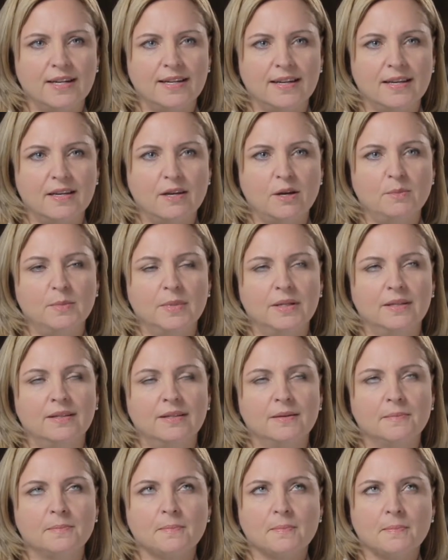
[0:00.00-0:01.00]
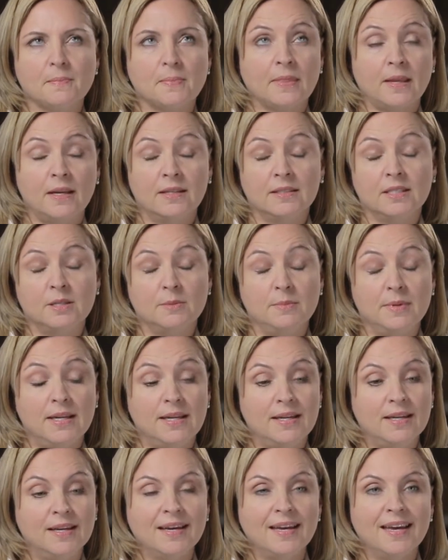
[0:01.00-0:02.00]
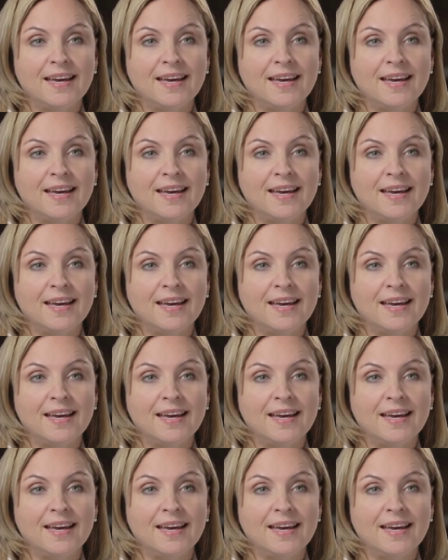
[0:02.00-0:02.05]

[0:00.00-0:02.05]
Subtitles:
to him and to me.